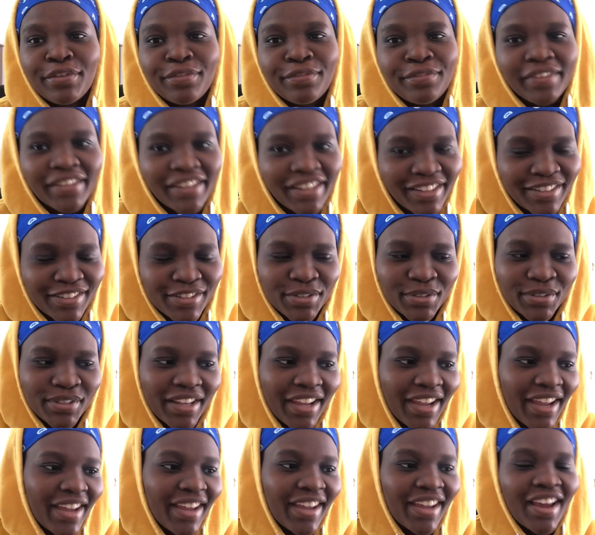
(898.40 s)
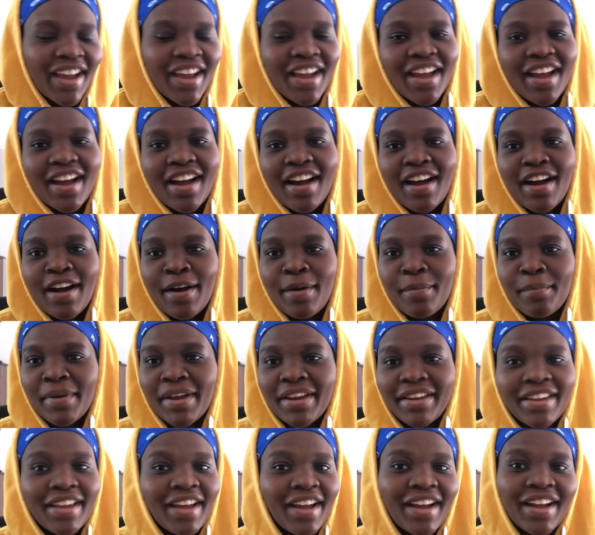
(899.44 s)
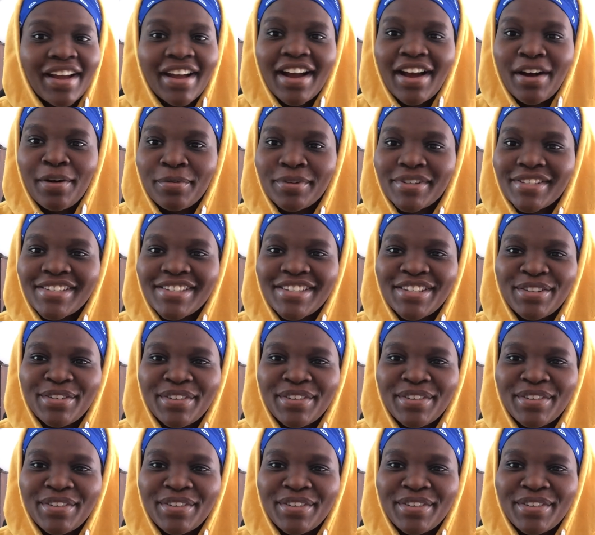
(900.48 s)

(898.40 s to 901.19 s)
feeling today. And yeah, I will see you